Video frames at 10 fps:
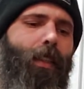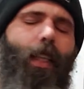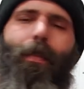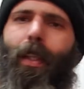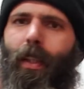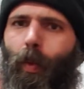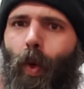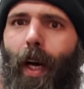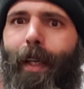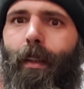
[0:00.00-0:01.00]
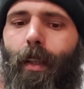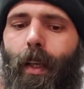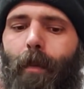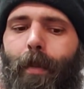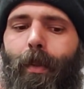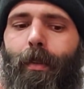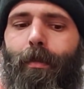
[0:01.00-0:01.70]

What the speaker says: definitely widened up